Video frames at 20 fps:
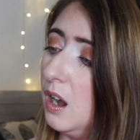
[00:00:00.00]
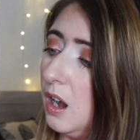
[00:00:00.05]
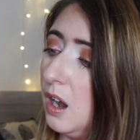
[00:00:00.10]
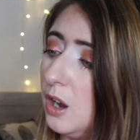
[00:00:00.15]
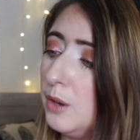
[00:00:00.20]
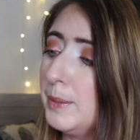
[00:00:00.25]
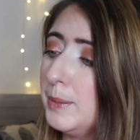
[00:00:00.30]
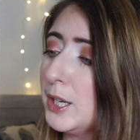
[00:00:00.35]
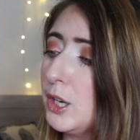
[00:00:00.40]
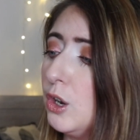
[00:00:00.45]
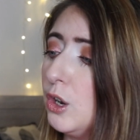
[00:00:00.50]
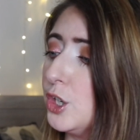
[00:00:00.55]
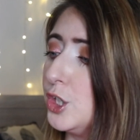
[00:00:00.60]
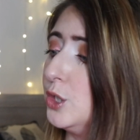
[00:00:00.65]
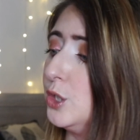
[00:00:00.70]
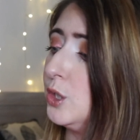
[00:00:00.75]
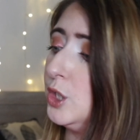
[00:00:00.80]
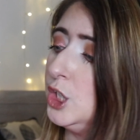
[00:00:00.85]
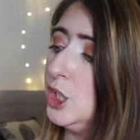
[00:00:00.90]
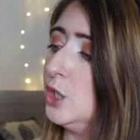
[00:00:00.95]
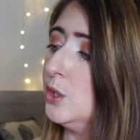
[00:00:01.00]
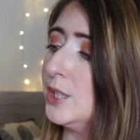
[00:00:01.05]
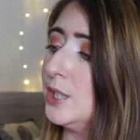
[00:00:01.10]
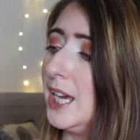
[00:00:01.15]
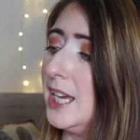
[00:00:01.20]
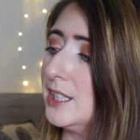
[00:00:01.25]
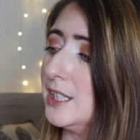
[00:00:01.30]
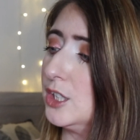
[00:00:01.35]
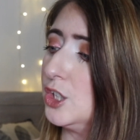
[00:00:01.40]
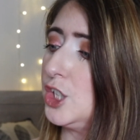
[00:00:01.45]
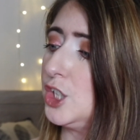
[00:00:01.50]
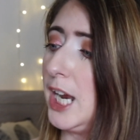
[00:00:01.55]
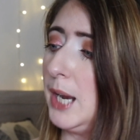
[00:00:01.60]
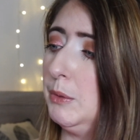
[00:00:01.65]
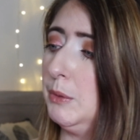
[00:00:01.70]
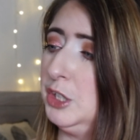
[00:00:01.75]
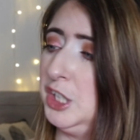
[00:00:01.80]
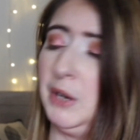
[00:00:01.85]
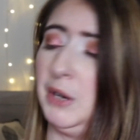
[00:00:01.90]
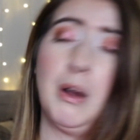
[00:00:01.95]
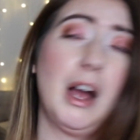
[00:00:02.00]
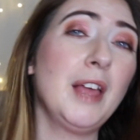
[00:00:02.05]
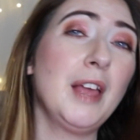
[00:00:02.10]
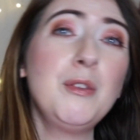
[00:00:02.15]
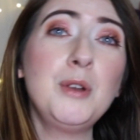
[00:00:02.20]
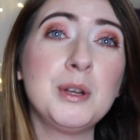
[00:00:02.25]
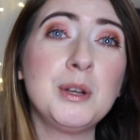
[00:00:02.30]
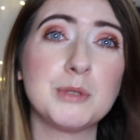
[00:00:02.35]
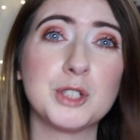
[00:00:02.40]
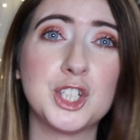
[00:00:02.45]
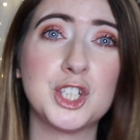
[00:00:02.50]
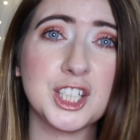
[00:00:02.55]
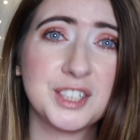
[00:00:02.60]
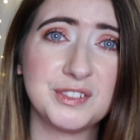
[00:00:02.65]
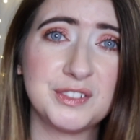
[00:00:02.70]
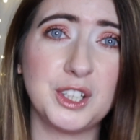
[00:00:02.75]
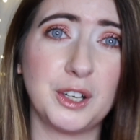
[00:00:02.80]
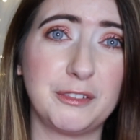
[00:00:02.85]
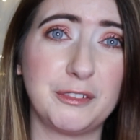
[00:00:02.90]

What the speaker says: Oh my gosh, you can use it as a shower gel. I thought it was just for your